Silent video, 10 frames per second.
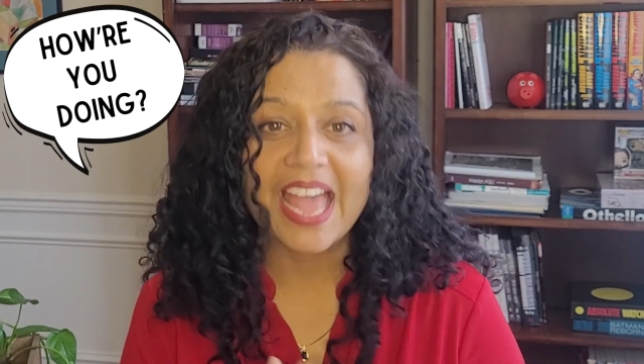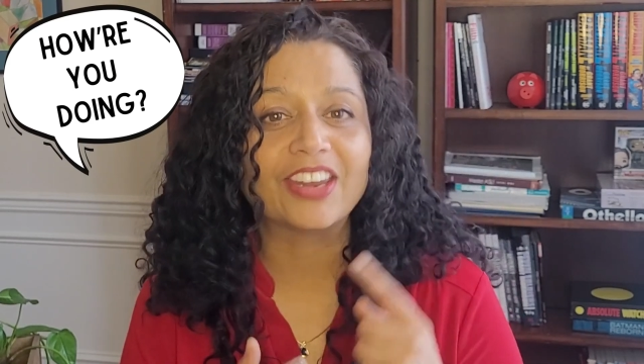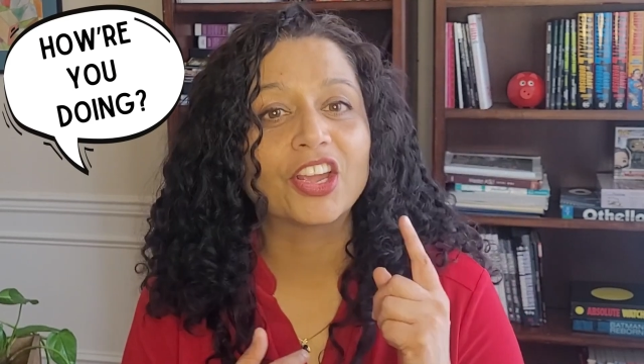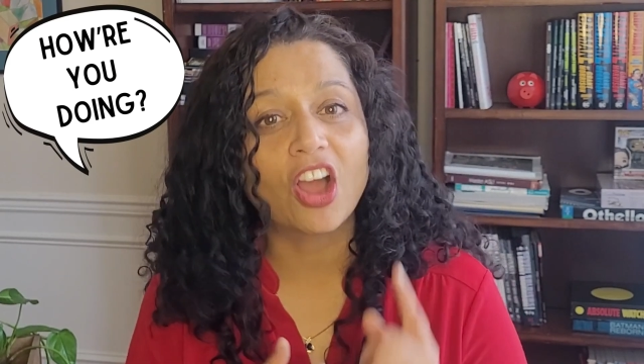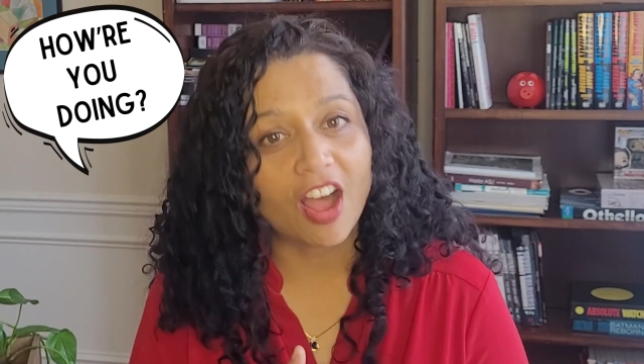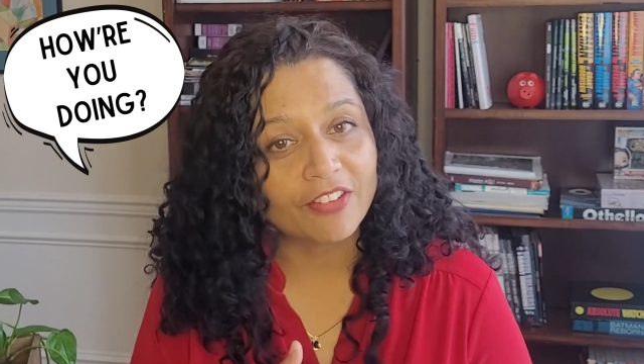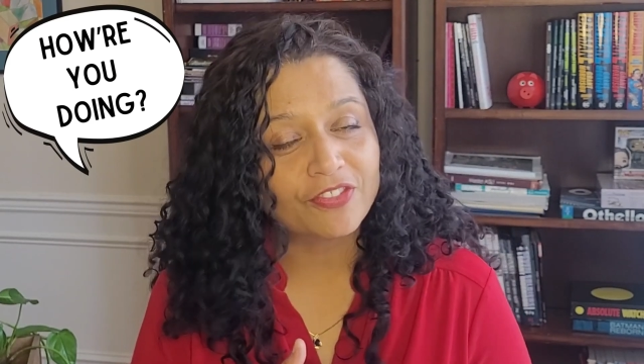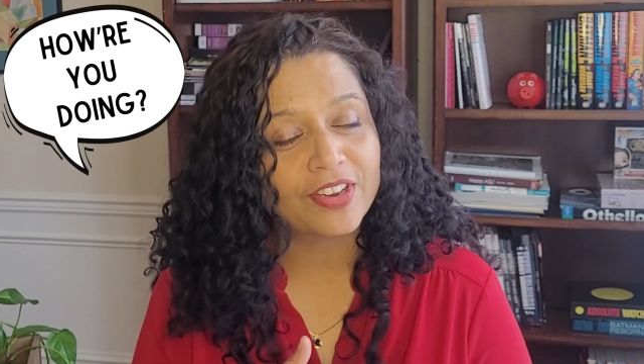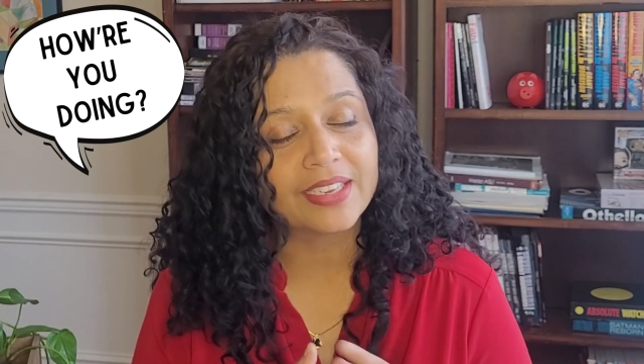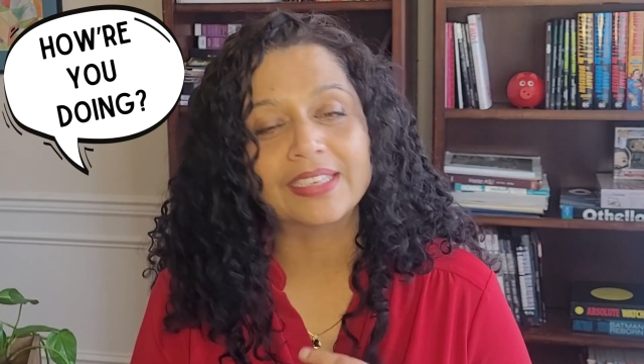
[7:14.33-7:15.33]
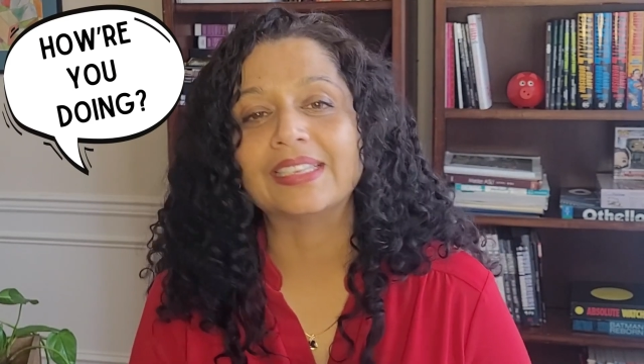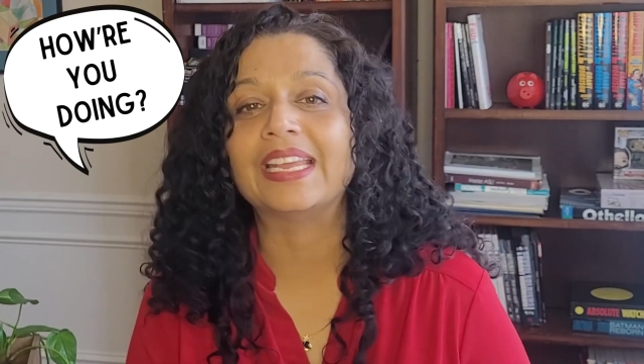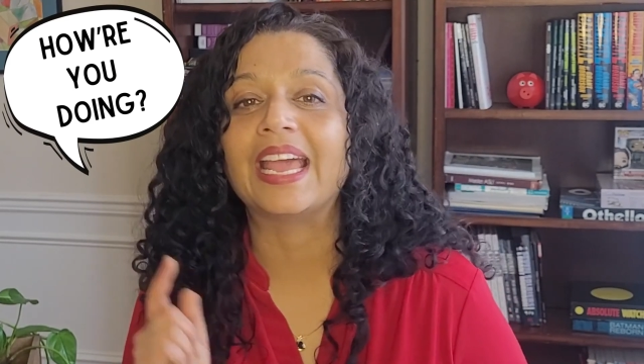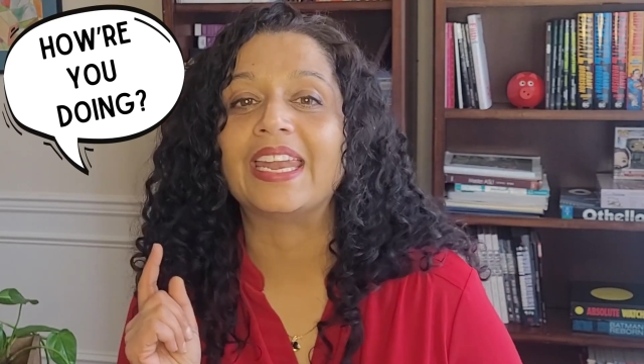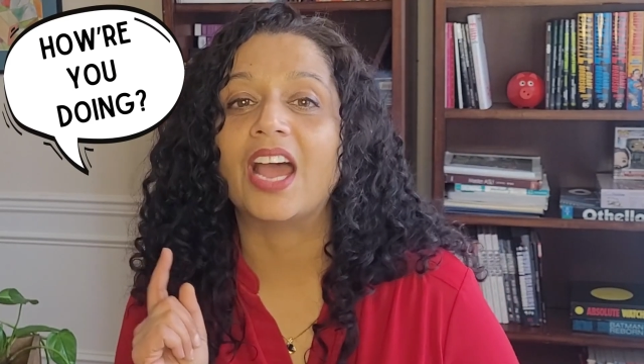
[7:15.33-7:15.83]
and
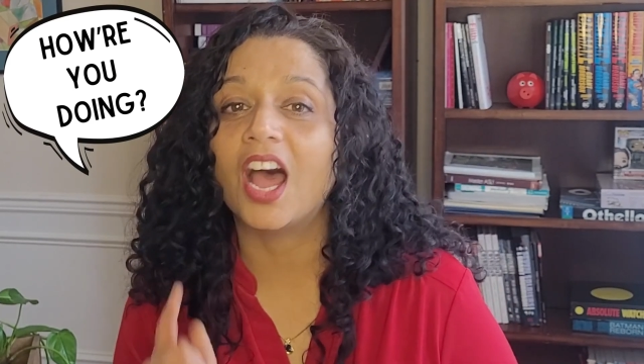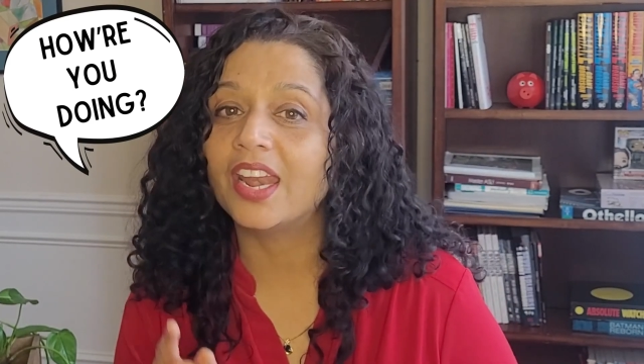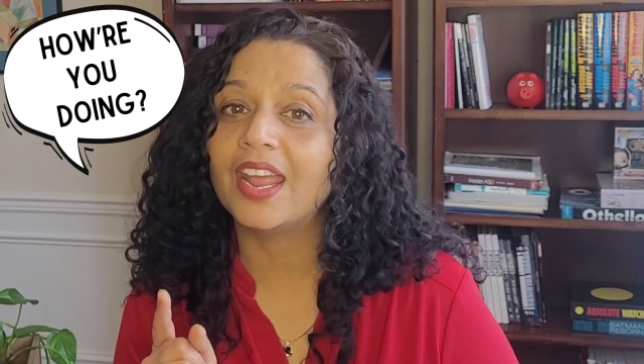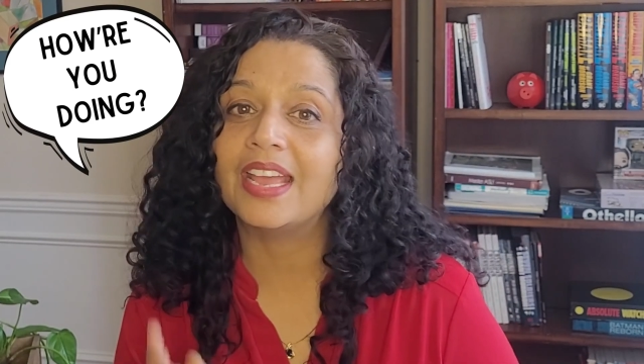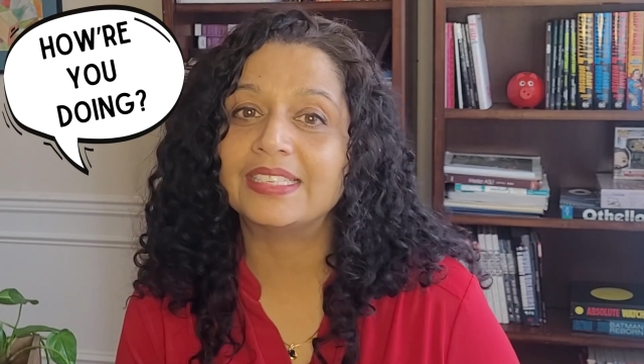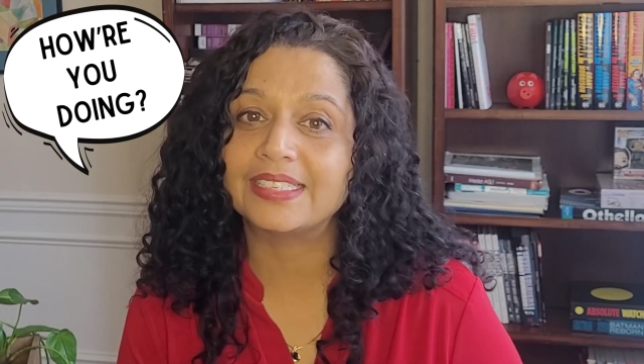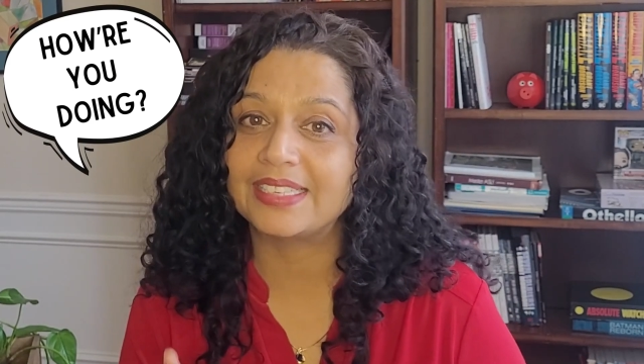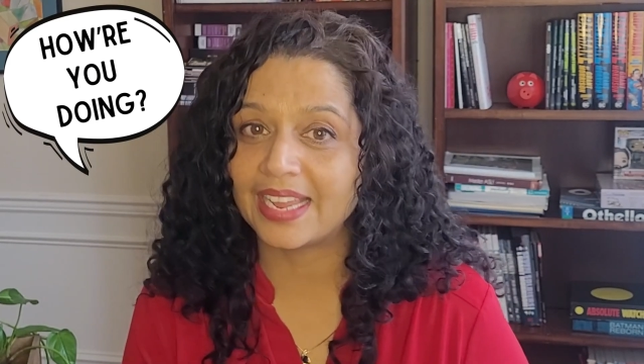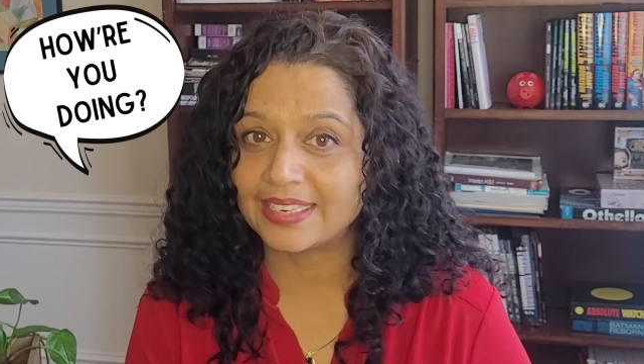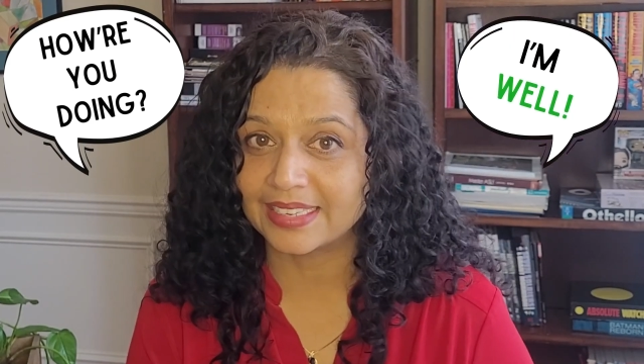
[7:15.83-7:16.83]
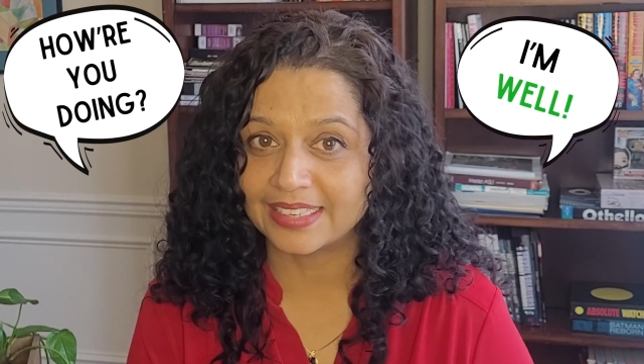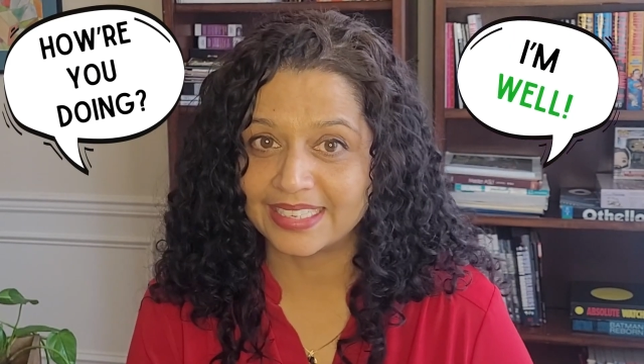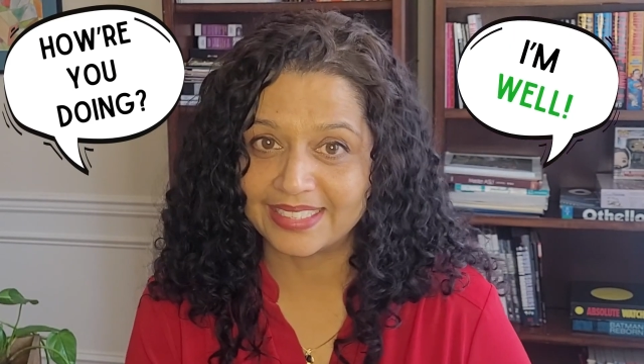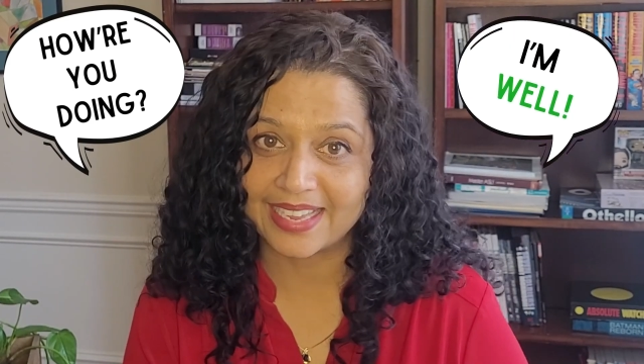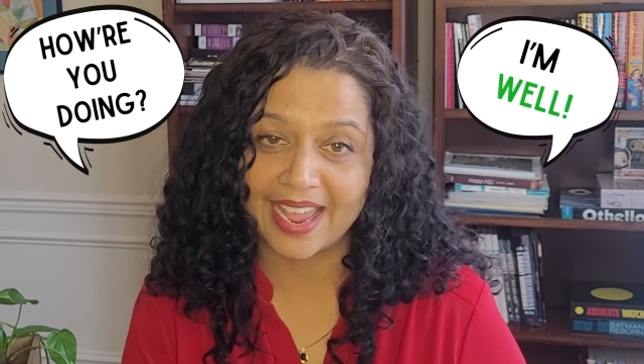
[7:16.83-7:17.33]
confidently and
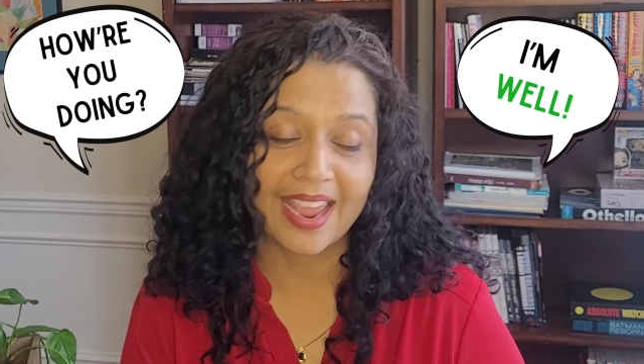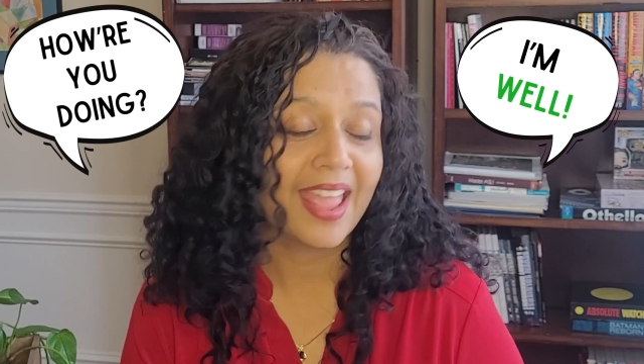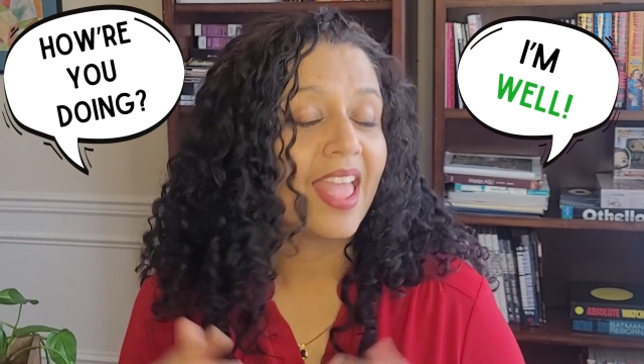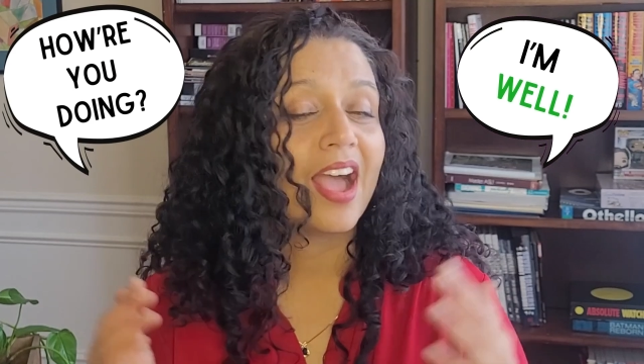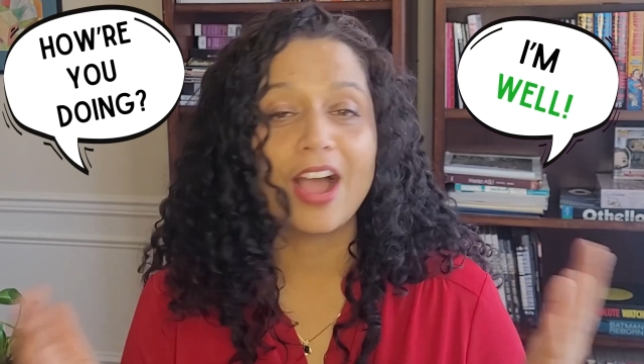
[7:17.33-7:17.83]
unhesitatingly say,